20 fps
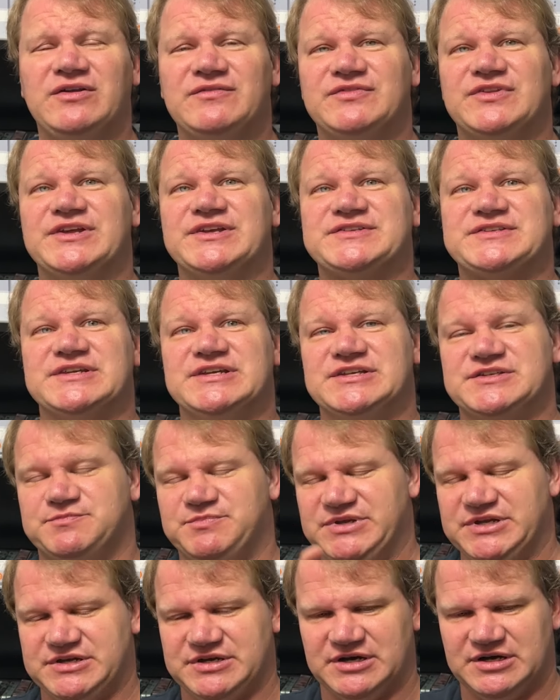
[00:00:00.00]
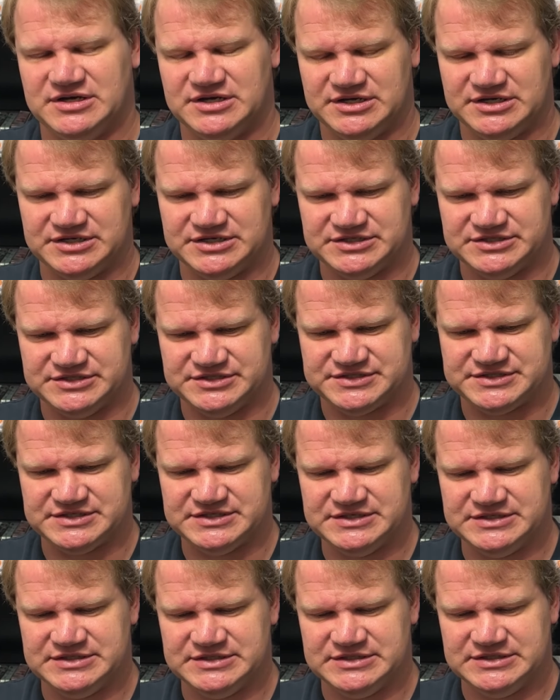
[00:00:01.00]
of this is
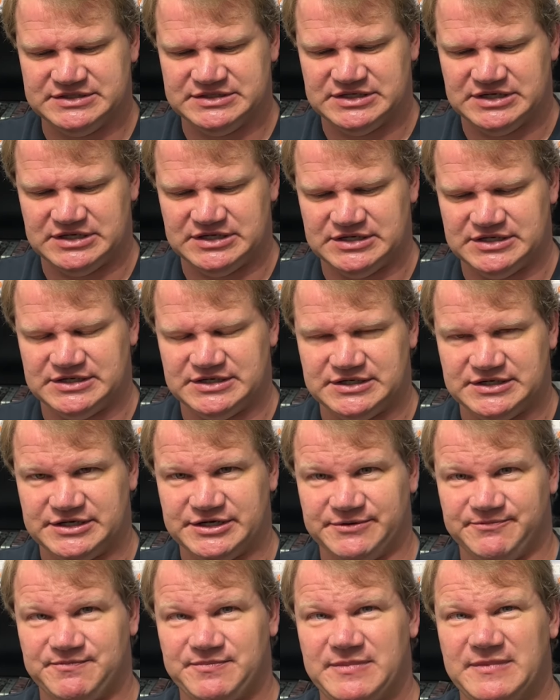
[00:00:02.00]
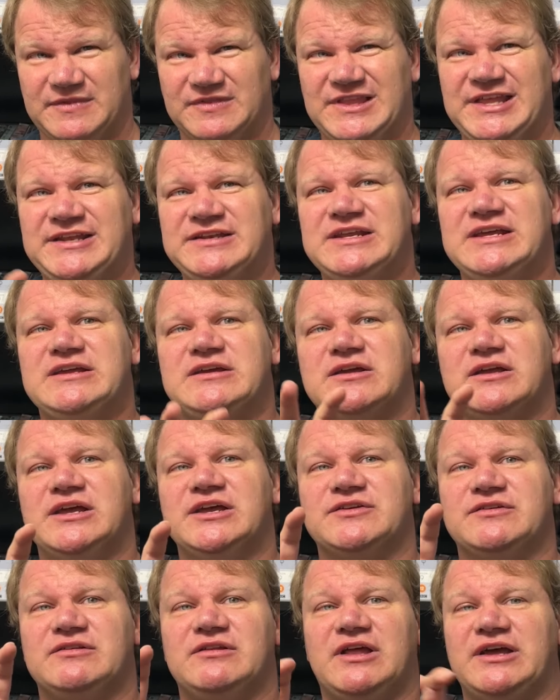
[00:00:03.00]
because Lindy
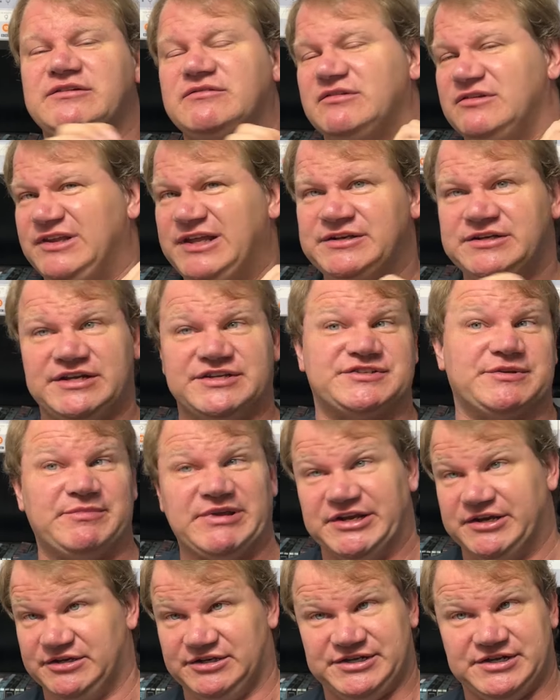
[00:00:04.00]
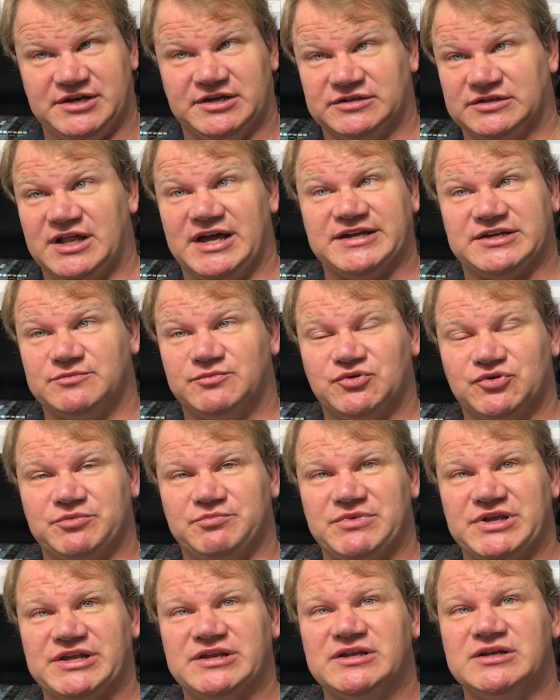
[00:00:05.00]
is immediately unlikable
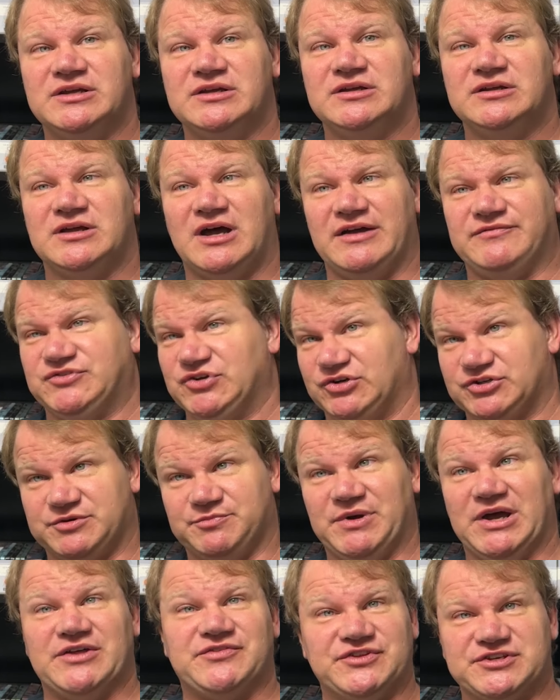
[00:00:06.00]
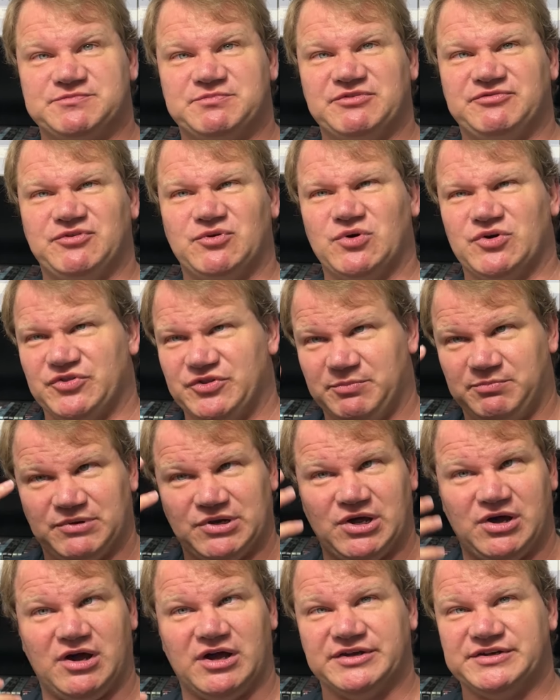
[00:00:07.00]
to me. I've talked about this before, the
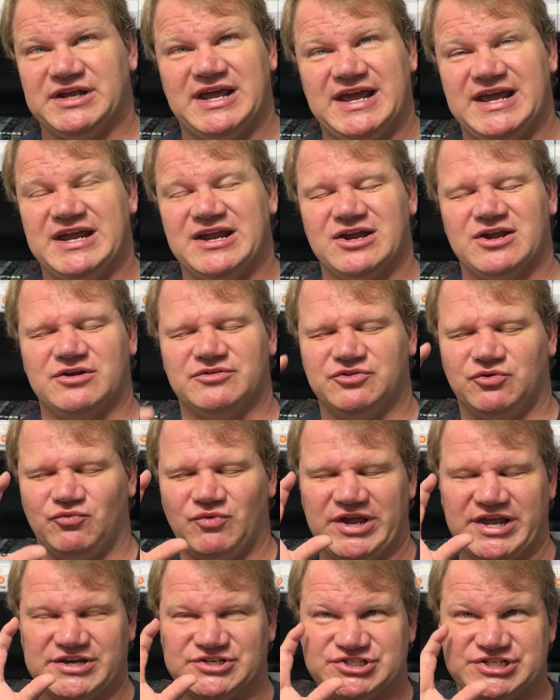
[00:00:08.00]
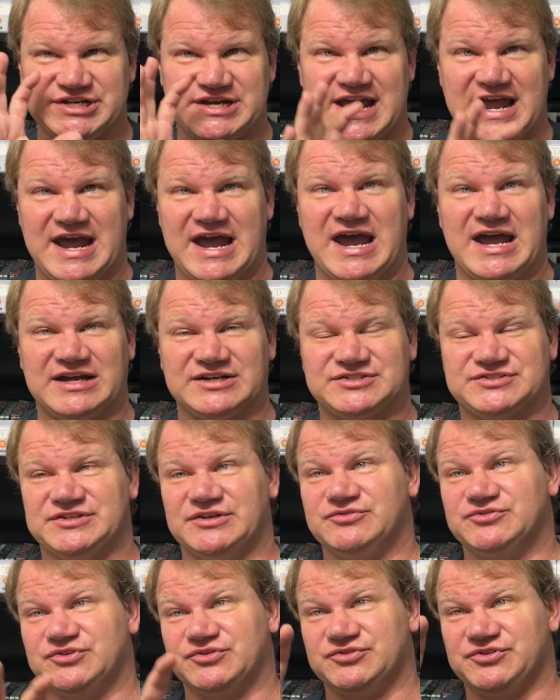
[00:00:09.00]
blonde hair, the way she acts,
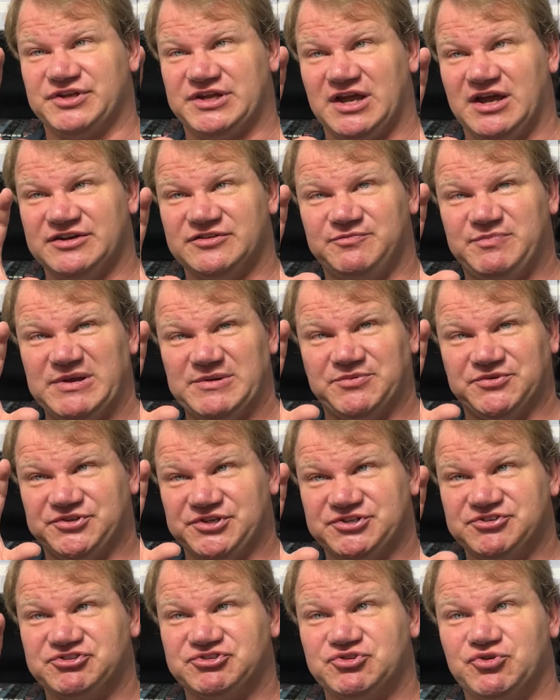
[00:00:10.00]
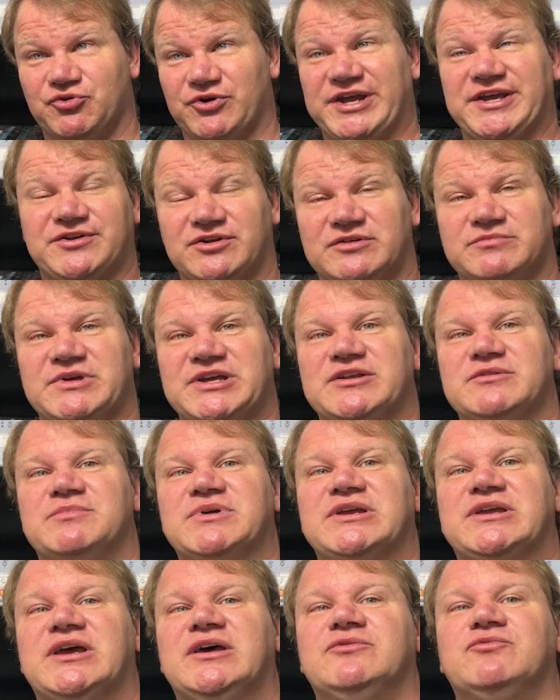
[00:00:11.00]
those are the kind of people that just grate on me to
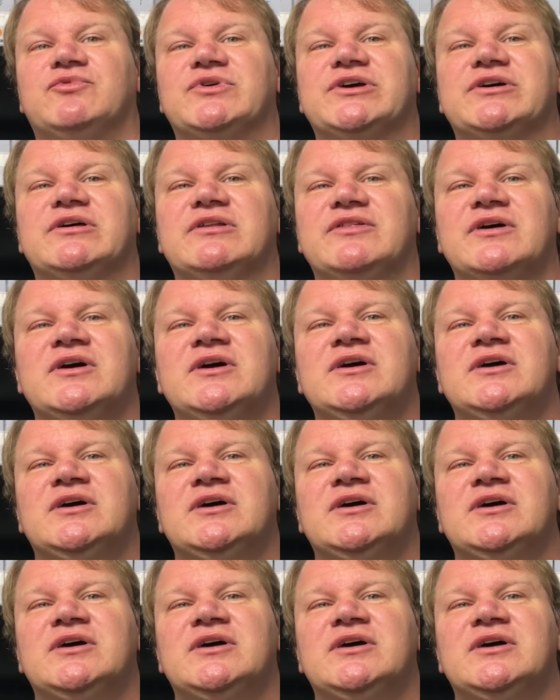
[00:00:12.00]
begin with.